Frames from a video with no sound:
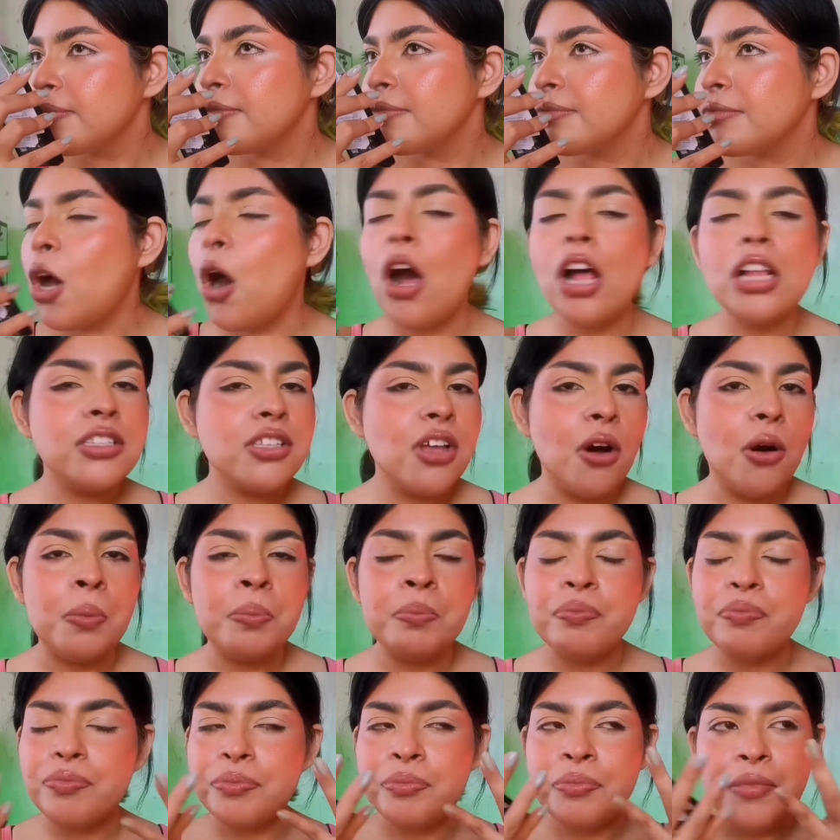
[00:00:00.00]

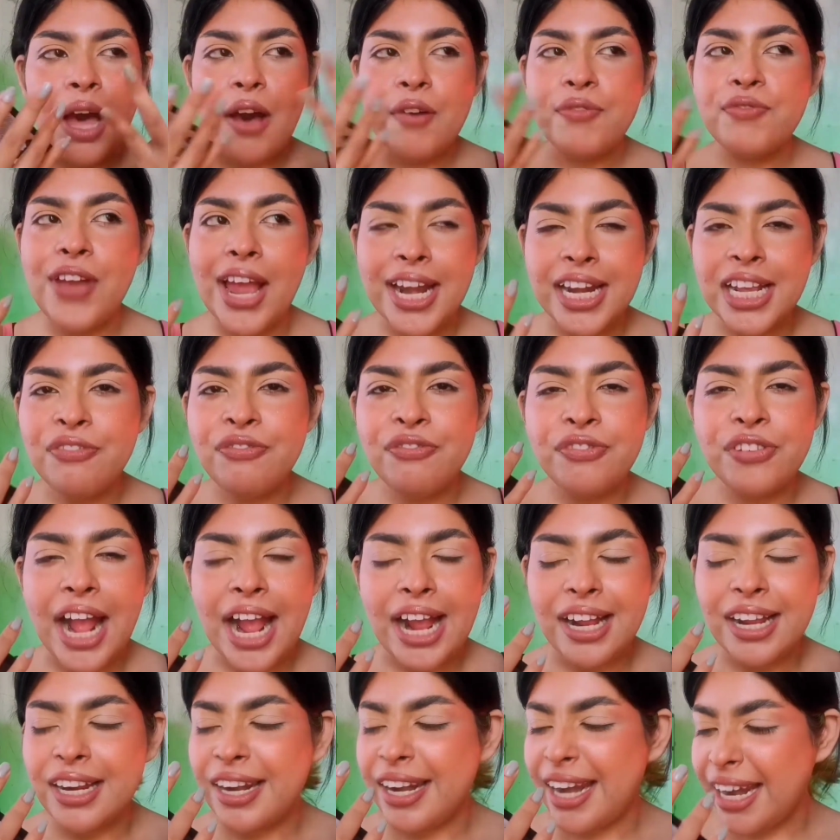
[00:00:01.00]
also very
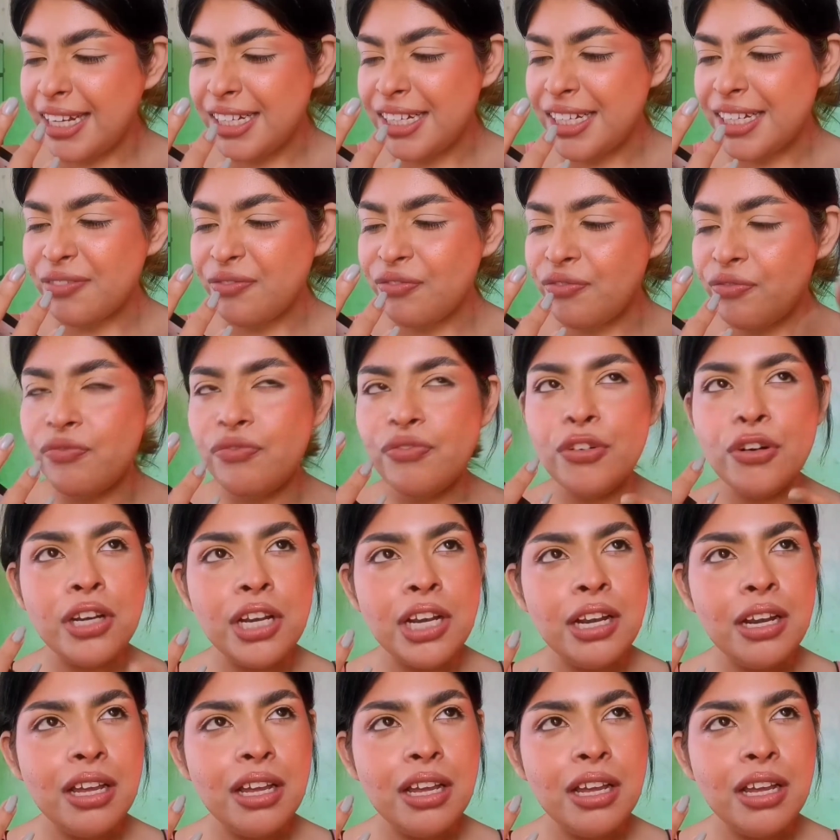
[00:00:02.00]
fragrant, full